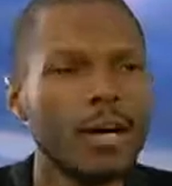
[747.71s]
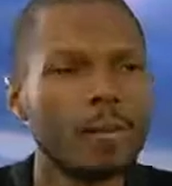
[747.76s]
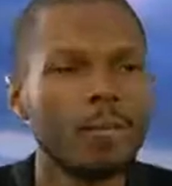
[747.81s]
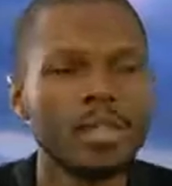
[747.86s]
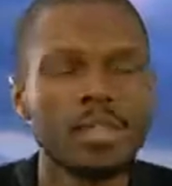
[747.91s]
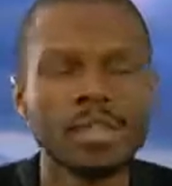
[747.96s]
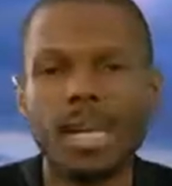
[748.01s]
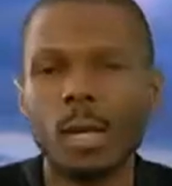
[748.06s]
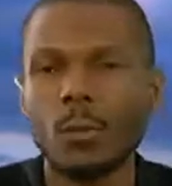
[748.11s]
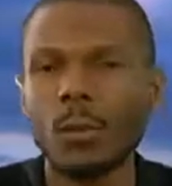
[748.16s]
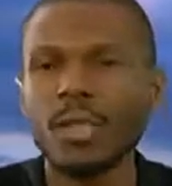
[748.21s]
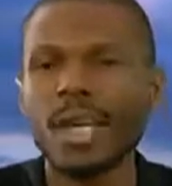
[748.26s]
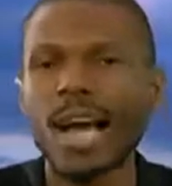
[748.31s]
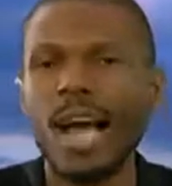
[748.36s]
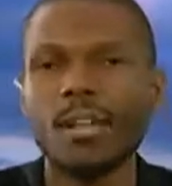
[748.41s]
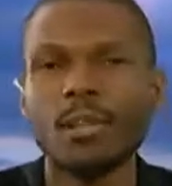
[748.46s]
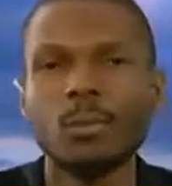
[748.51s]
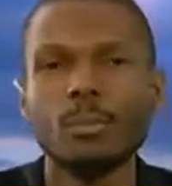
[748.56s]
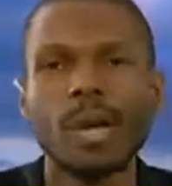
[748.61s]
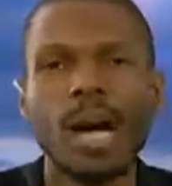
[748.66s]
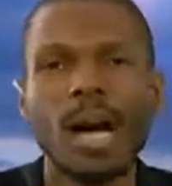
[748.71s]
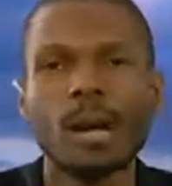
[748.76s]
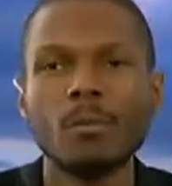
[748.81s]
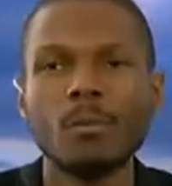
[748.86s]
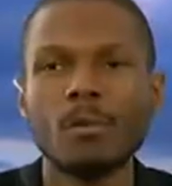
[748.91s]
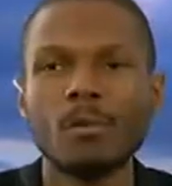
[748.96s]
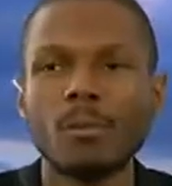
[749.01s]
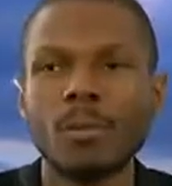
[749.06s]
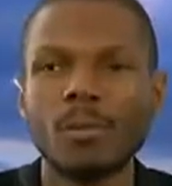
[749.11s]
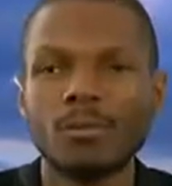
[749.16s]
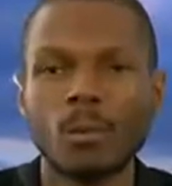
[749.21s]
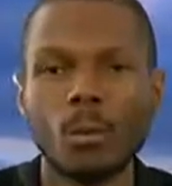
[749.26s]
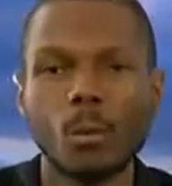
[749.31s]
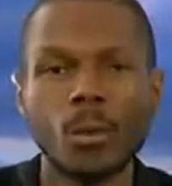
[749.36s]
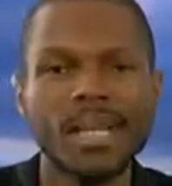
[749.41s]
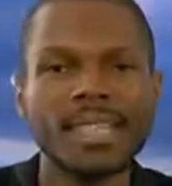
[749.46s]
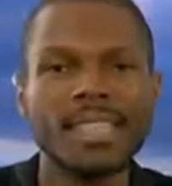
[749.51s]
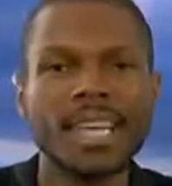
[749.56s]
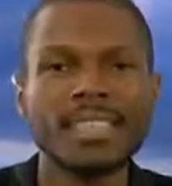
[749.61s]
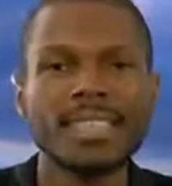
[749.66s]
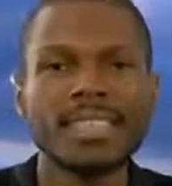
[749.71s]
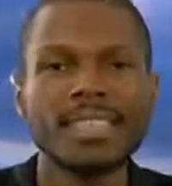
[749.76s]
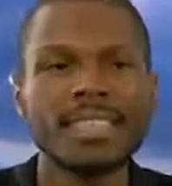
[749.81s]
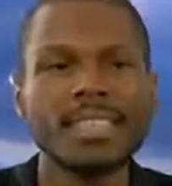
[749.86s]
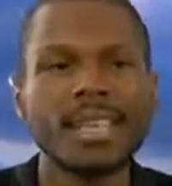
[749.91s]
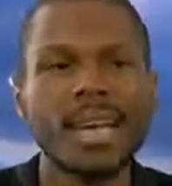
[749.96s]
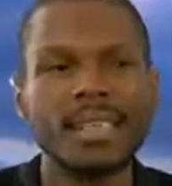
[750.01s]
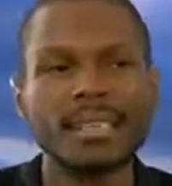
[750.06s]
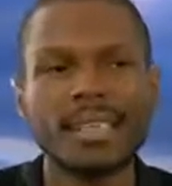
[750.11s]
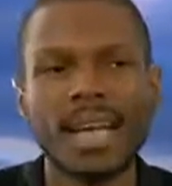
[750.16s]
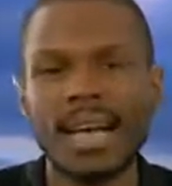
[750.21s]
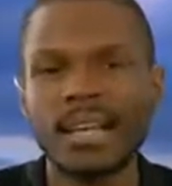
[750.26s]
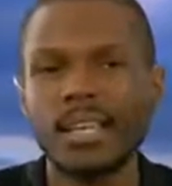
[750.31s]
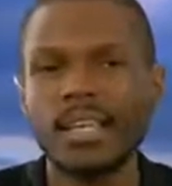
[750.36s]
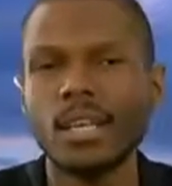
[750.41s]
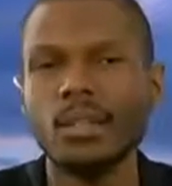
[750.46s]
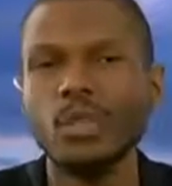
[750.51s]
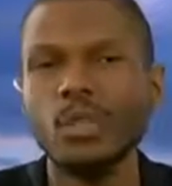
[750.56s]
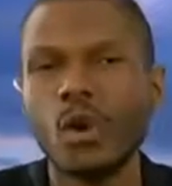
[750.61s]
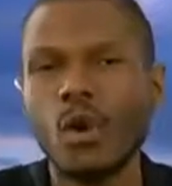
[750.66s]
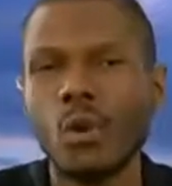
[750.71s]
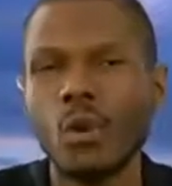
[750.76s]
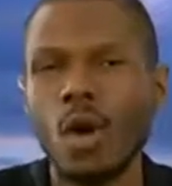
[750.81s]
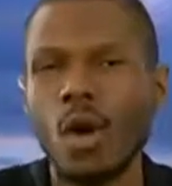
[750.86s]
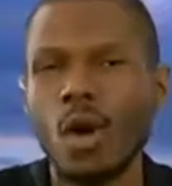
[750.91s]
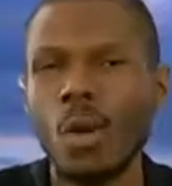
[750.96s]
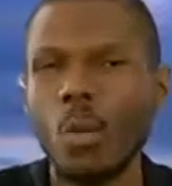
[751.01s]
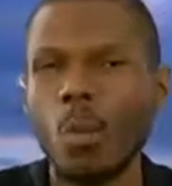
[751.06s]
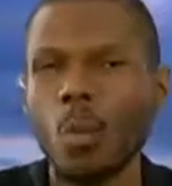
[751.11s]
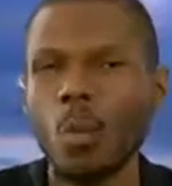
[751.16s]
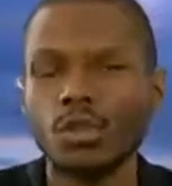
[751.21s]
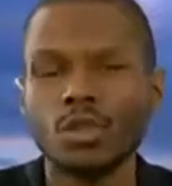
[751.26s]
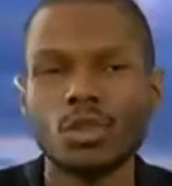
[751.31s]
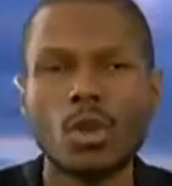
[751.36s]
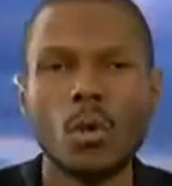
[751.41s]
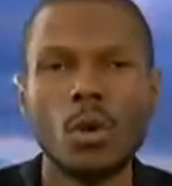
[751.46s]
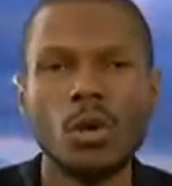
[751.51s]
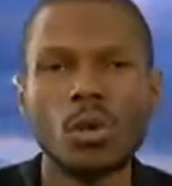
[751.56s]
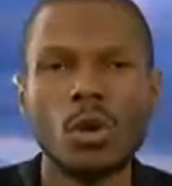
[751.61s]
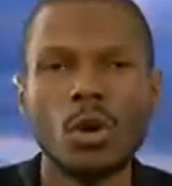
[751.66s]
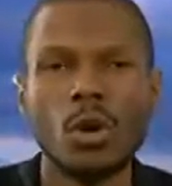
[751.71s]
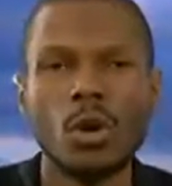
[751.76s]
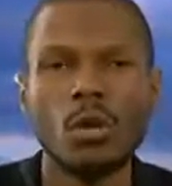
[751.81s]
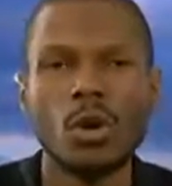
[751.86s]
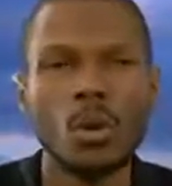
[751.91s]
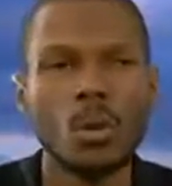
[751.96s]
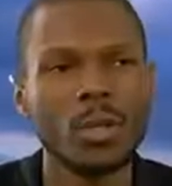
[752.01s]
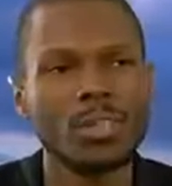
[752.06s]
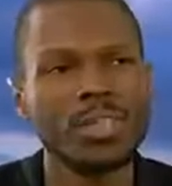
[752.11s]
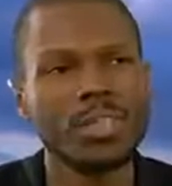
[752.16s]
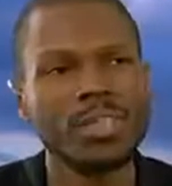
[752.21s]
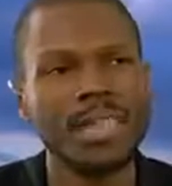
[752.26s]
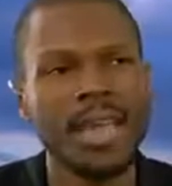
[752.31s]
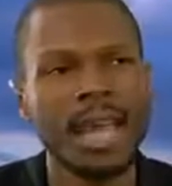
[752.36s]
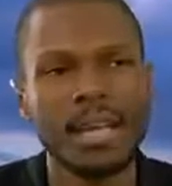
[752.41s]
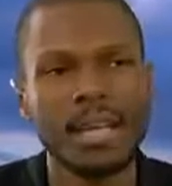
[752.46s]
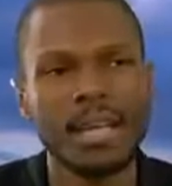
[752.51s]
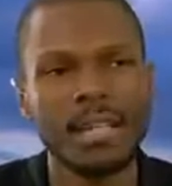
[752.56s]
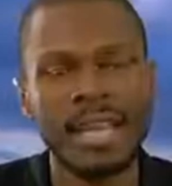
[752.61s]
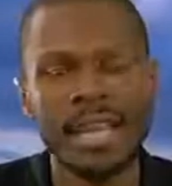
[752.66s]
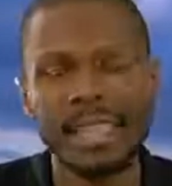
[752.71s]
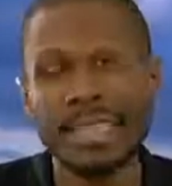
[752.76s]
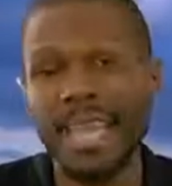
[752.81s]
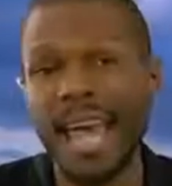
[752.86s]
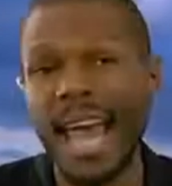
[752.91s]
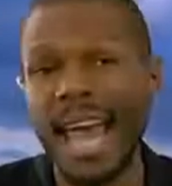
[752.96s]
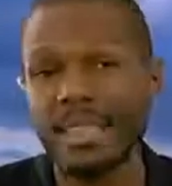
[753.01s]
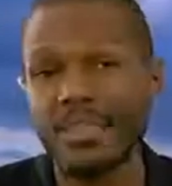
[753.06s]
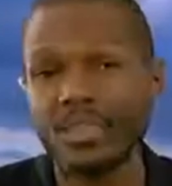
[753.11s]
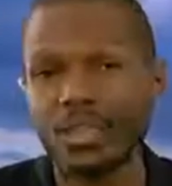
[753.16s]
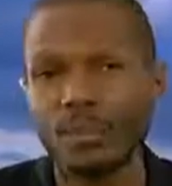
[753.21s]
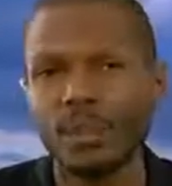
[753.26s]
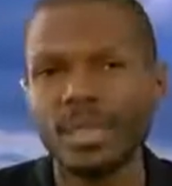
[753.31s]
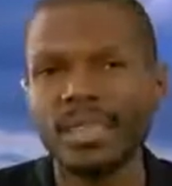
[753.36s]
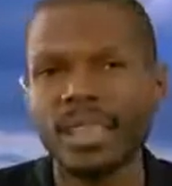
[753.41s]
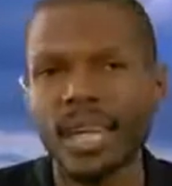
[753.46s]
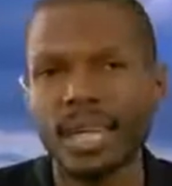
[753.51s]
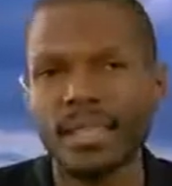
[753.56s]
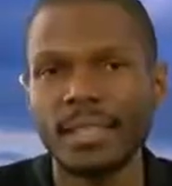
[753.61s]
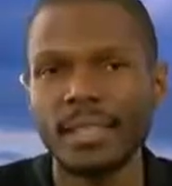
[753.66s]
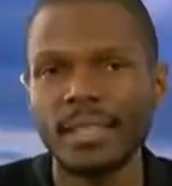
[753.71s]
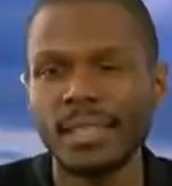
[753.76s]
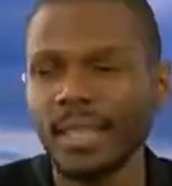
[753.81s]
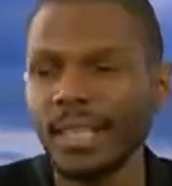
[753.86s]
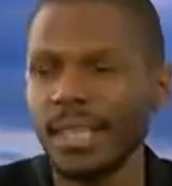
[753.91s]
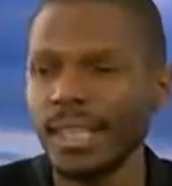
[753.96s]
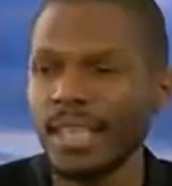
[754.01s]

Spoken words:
Just like with the Occupy movement, from one day to the next, how do they know what's going on or what's the next action to be taken?